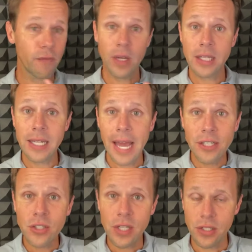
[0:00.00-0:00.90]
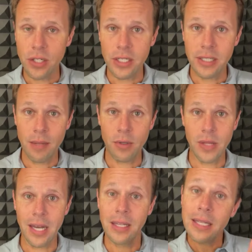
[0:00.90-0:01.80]
Elite Agency is a good example of
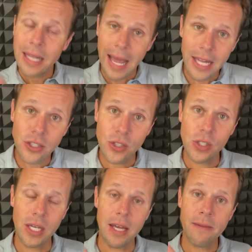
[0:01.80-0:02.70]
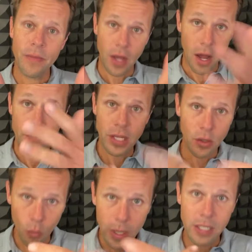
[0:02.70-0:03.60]
that. Elite Agency,
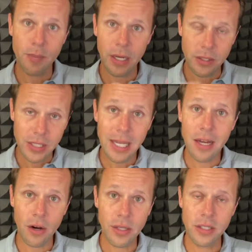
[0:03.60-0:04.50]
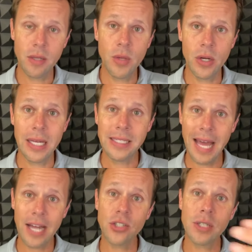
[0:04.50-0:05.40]
everything we experience here in this community is
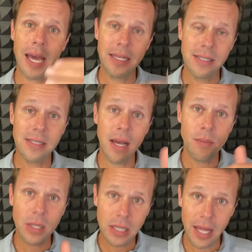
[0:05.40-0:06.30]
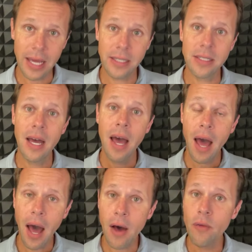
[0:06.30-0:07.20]
actually a sub-client
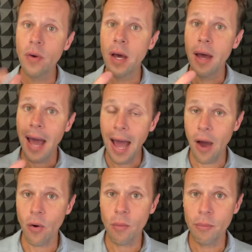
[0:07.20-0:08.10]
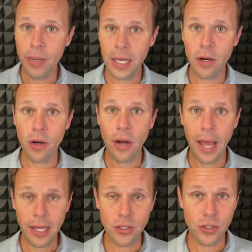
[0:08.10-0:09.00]
of our bigger
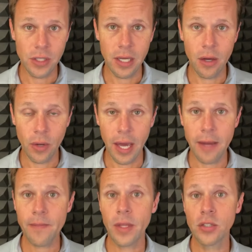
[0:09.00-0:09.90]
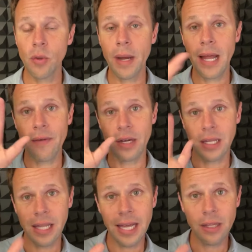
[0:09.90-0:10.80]
agency, okay? So we might have a
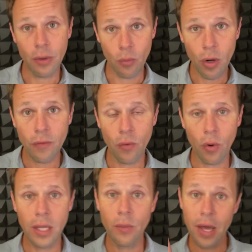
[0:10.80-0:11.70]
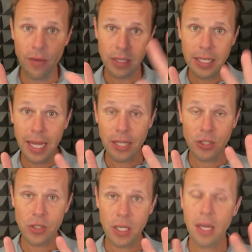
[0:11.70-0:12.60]
client that we work for, and then we have Elite
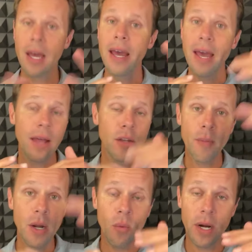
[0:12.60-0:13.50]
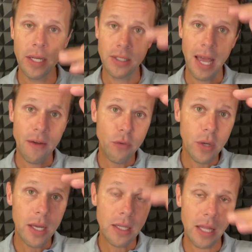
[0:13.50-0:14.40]
Agency, no matter what it is.
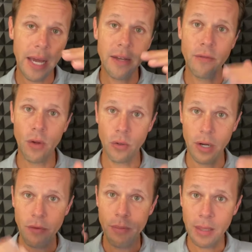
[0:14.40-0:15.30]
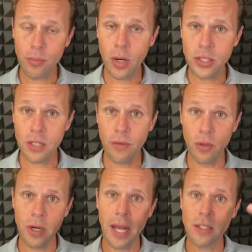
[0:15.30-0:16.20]
Every client folder, every big project
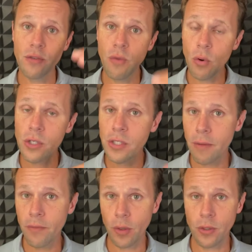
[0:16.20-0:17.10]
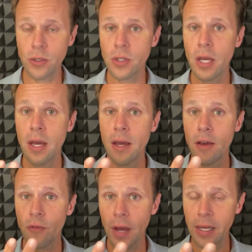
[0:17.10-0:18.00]
folder has four subfolders:
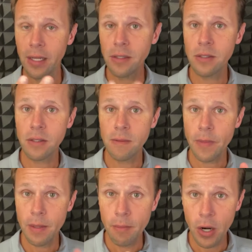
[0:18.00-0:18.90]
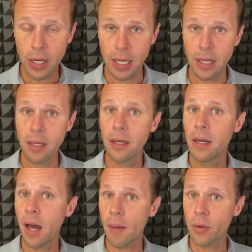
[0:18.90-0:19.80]
finance, marketing,
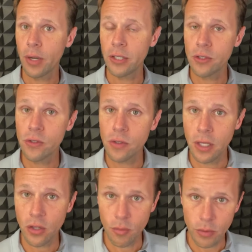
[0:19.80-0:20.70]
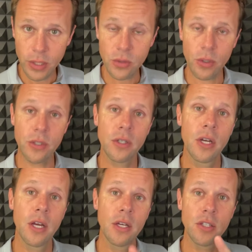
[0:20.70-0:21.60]
operations, and human resource.
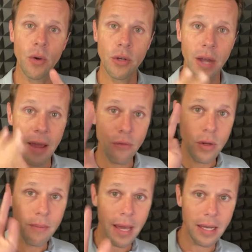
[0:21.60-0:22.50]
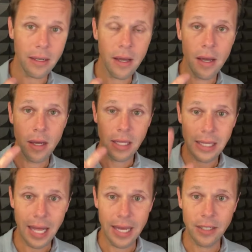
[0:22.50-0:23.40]
So under every main
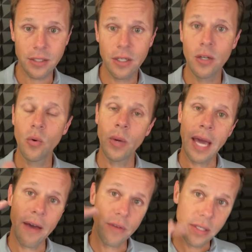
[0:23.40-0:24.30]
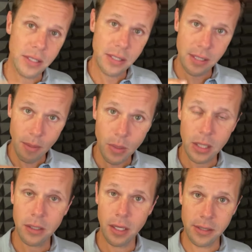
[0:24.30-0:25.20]
client, we have a
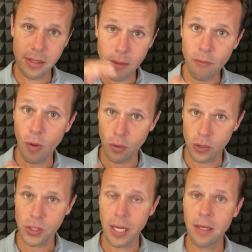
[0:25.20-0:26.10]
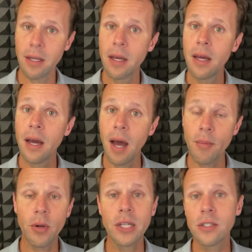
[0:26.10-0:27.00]
subfolder set:
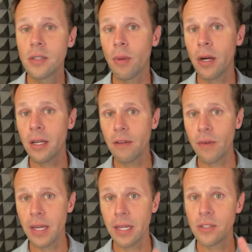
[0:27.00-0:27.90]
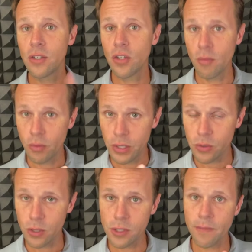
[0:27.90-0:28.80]
operations, marketing, finance, human
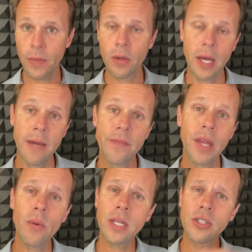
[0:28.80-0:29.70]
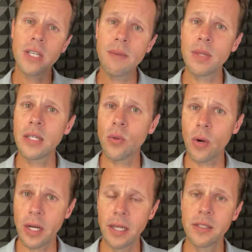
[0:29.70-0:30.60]
resource, okay? That way we can just keep things
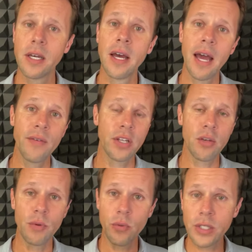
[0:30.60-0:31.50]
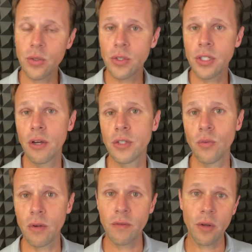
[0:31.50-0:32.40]
organized. Everything human resource goes
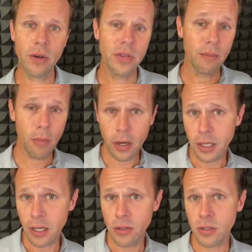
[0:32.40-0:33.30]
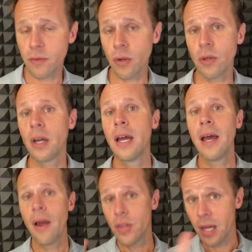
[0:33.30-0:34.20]
in one folder, everything marketing goes in a folder,
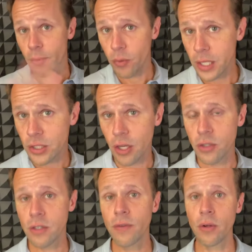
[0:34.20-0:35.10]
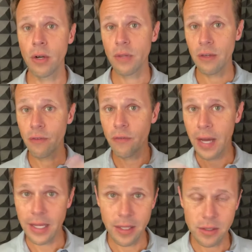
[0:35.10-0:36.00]
everything operation goes in a folder, everything
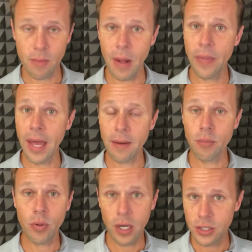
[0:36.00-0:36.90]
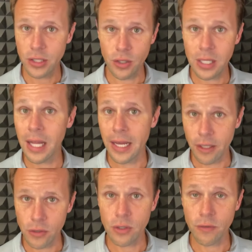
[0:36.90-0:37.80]
finance about that project or client
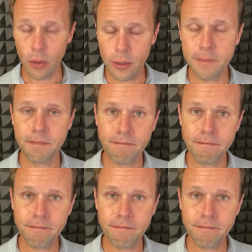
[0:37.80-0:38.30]
goes in a folder.